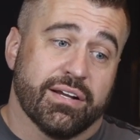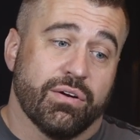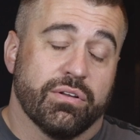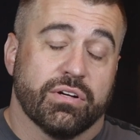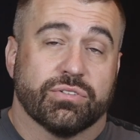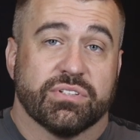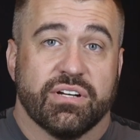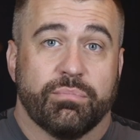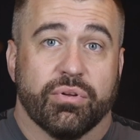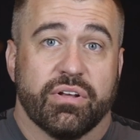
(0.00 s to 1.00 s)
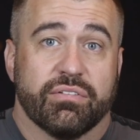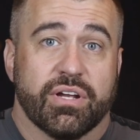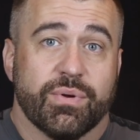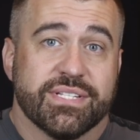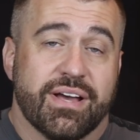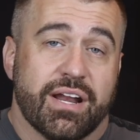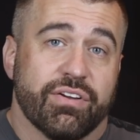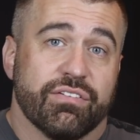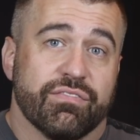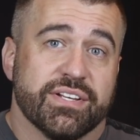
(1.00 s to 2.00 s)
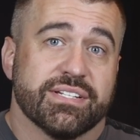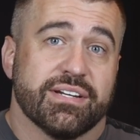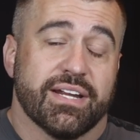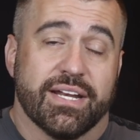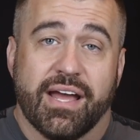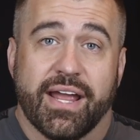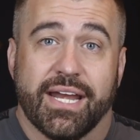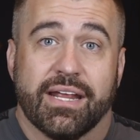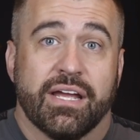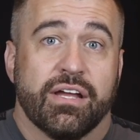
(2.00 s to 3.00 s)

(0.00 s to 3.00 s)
go to Luxor Temple and go inside of it and visit it at night,